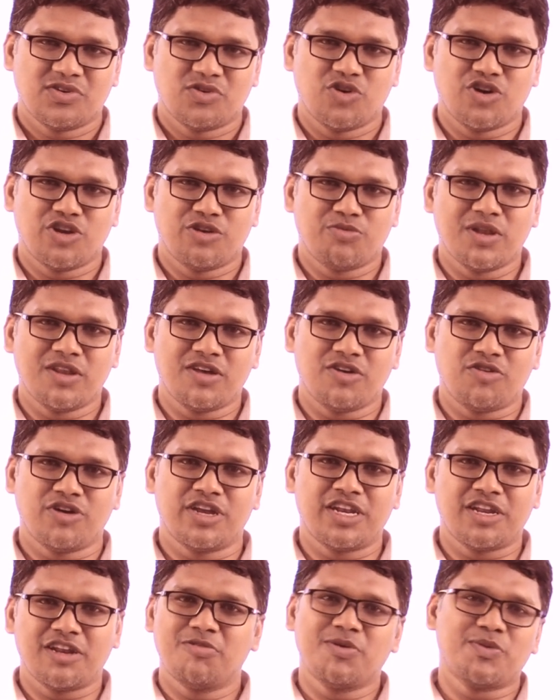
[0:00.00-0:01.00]
when
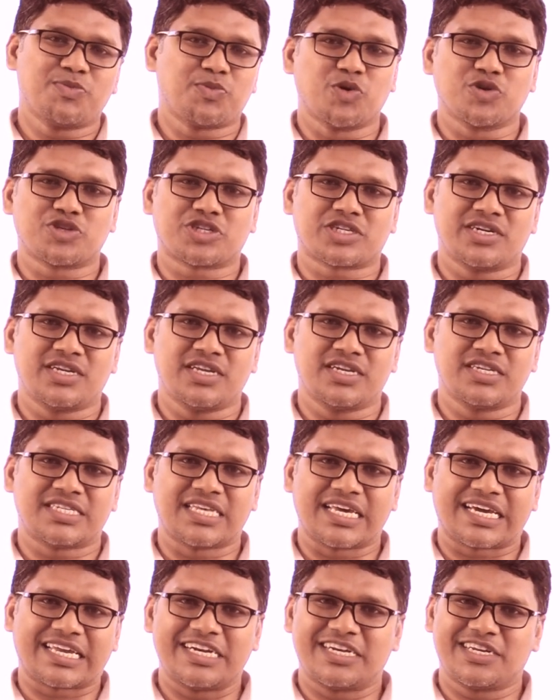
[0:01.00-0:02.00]
you'll be posted in
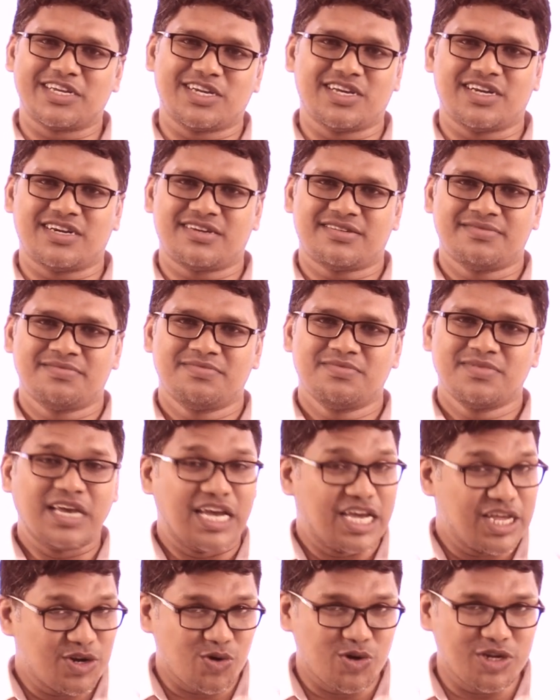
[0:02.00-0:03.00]
secretariat
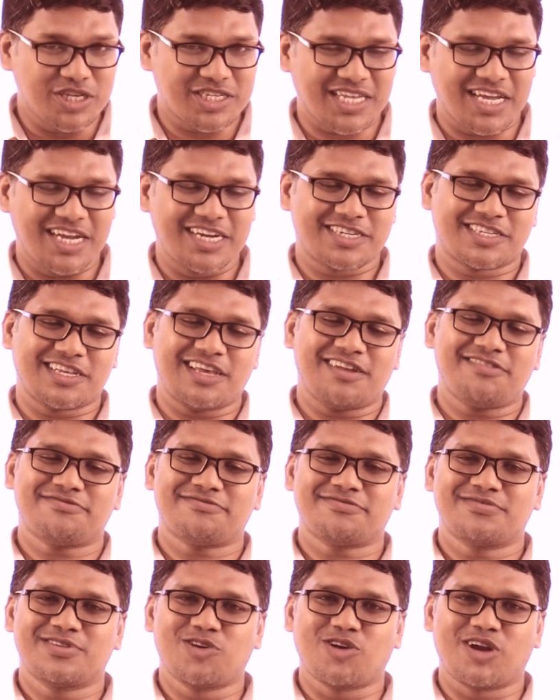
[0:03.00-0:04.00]
in Odisha itself,
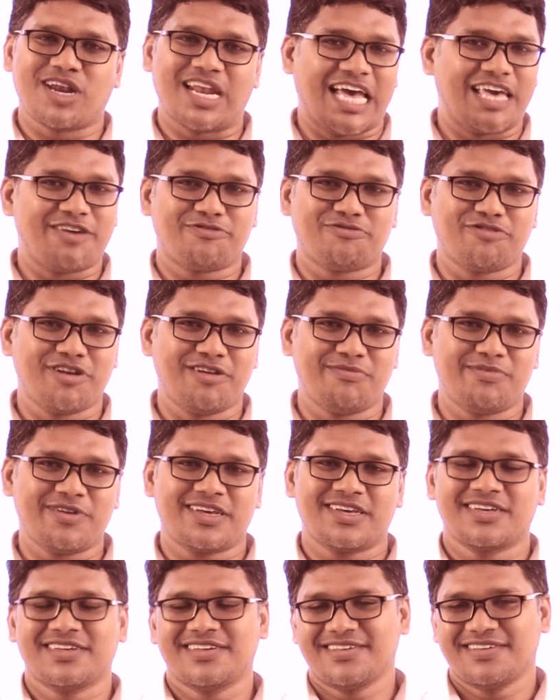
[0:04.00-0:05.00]
your life will
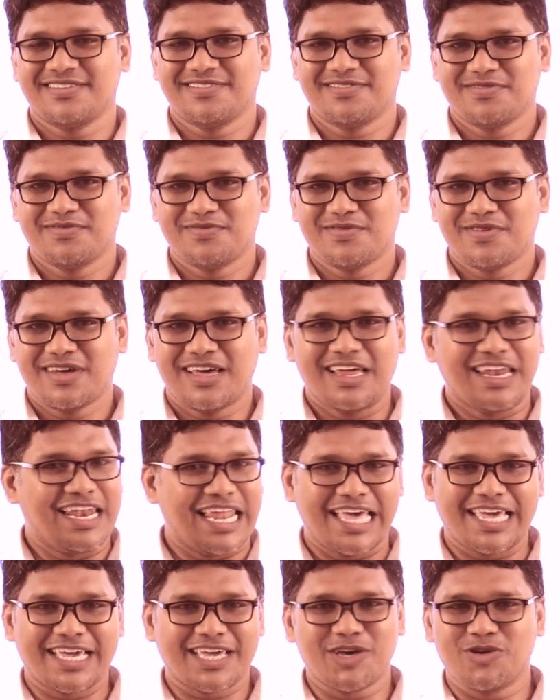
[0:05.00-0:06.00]
be
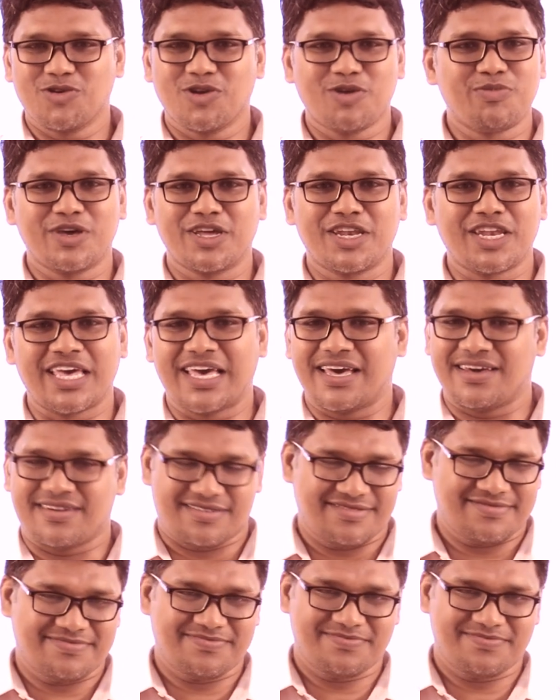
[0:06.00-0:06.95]
like you will be in air.